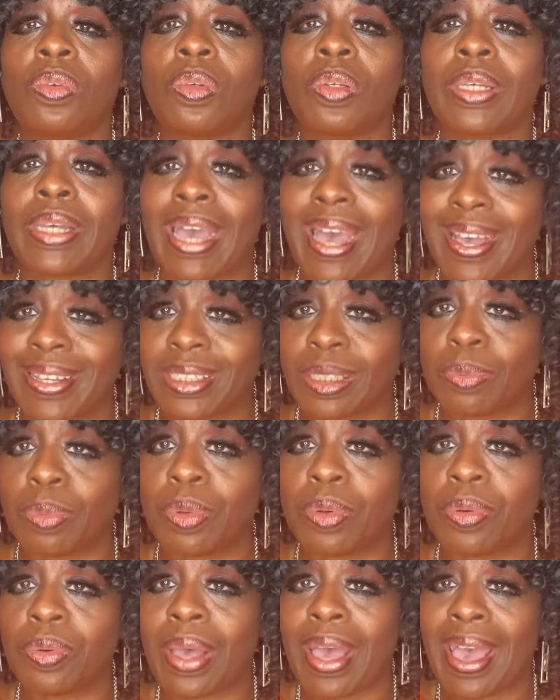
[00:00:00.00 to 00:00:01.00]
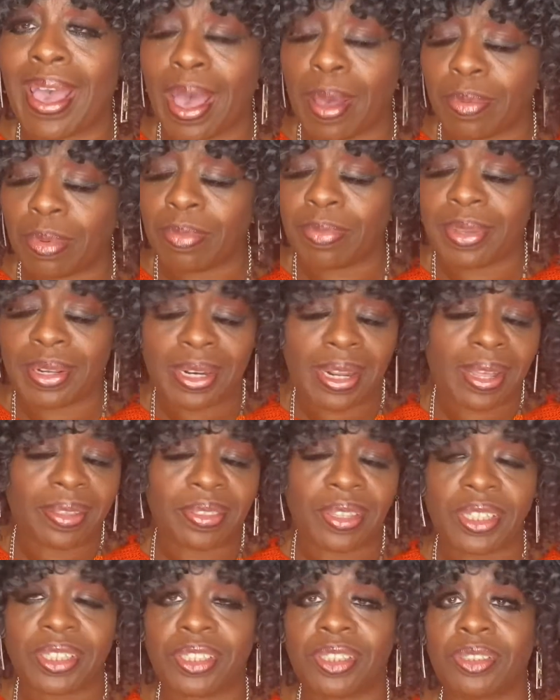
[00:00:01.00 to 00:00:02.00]
gospel album, and I
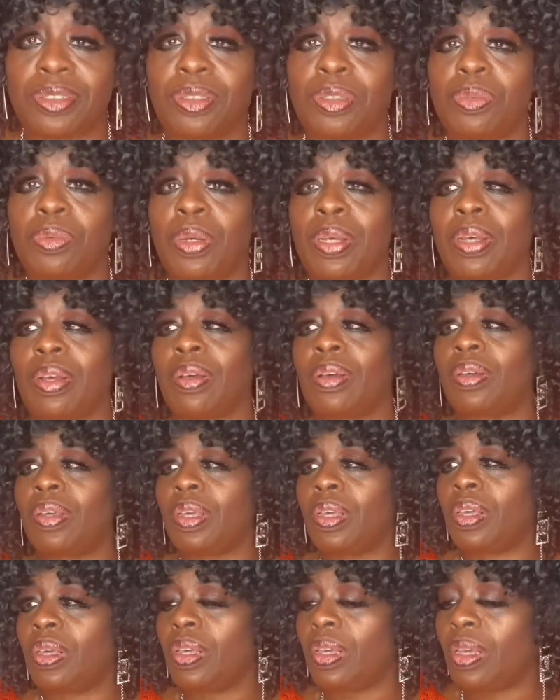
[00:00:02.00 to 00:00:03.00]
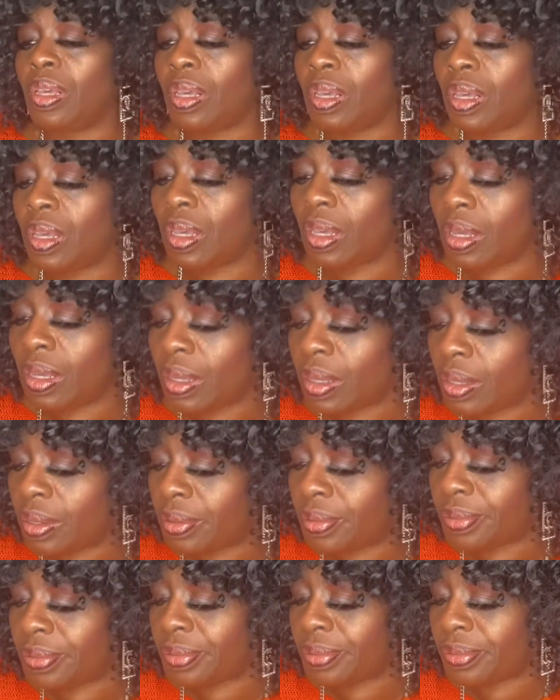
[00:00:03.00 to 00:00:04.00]
think she'll do well.
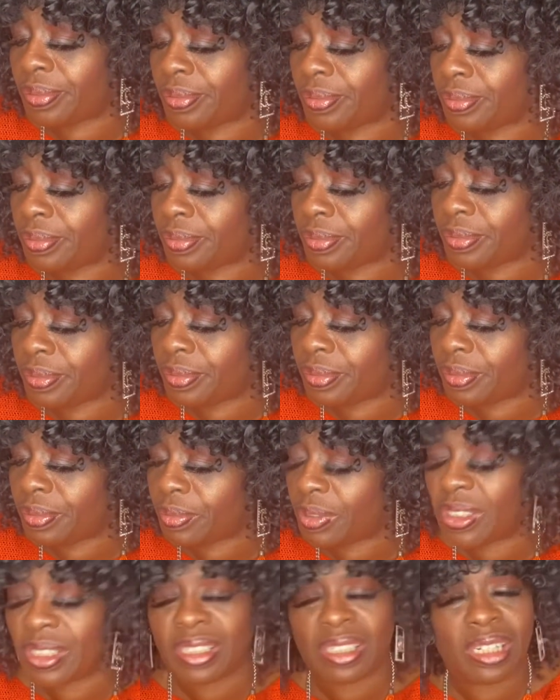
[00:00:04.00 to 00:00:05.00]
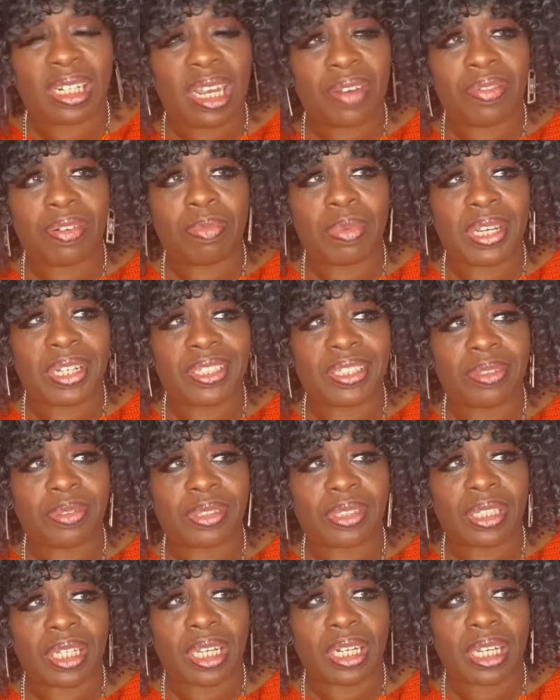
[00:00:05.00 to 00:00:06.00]
Was it "Deliver Me"? She
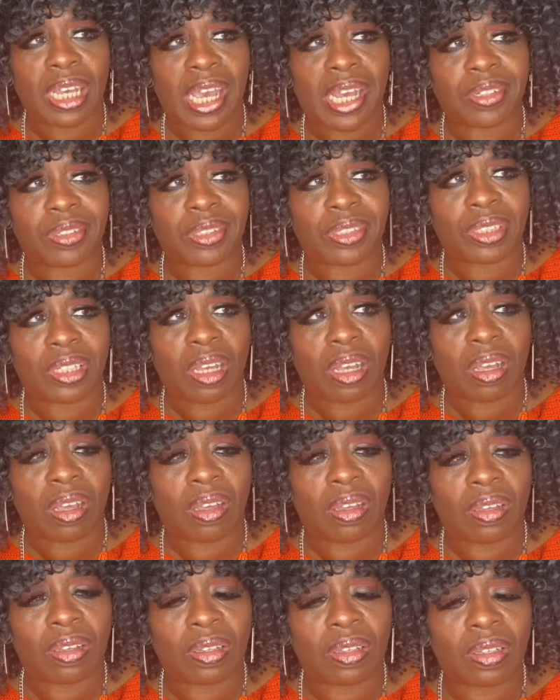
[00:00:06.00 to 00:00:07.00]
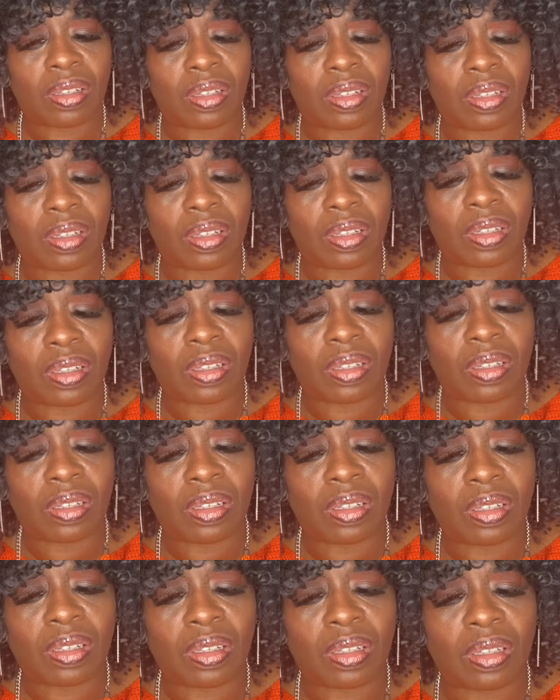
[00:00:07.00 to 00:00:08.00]
was singing Leandra's song.
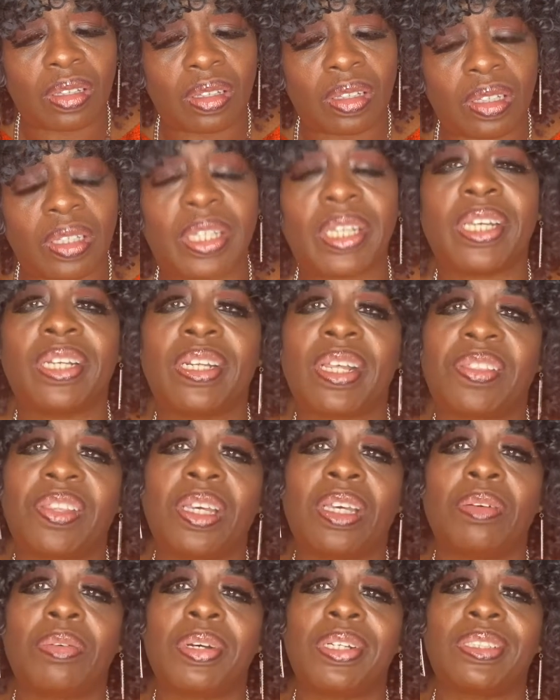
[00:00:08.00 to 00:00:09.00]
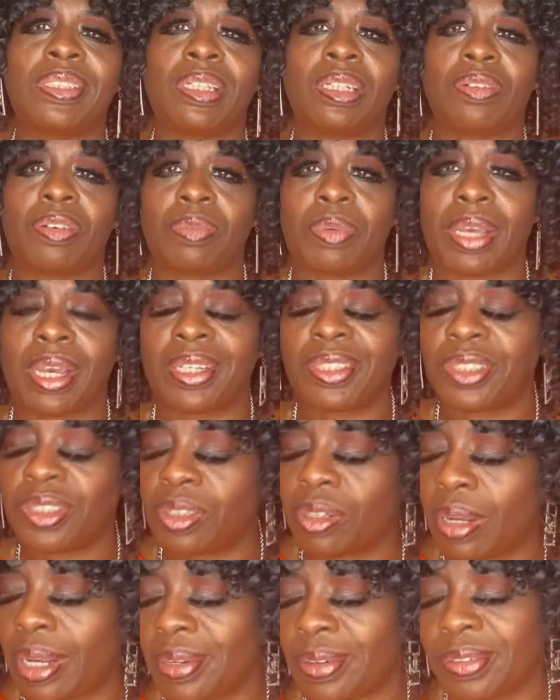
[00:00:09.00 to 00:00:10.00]
Yeah, I think it was "Deliver Me." I ain't
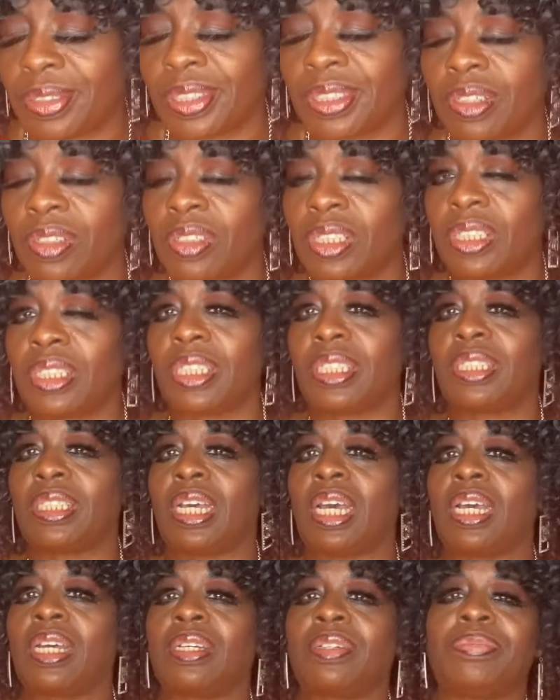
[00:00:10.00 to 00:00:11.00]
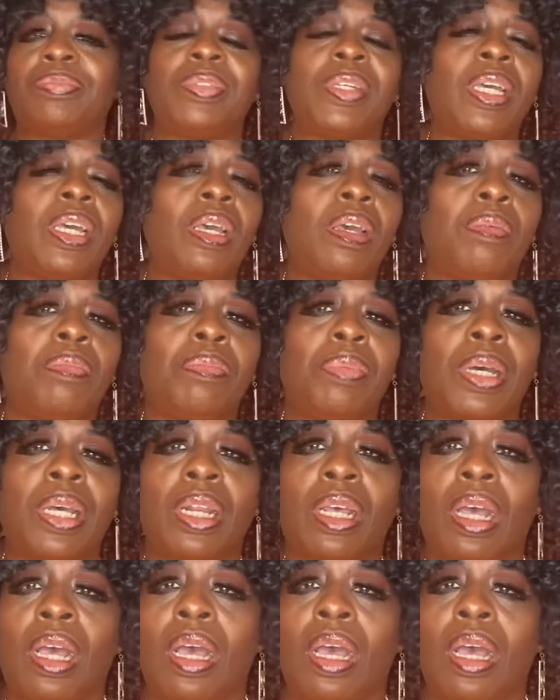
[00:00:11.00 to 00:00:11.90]
sure on the TikTok, but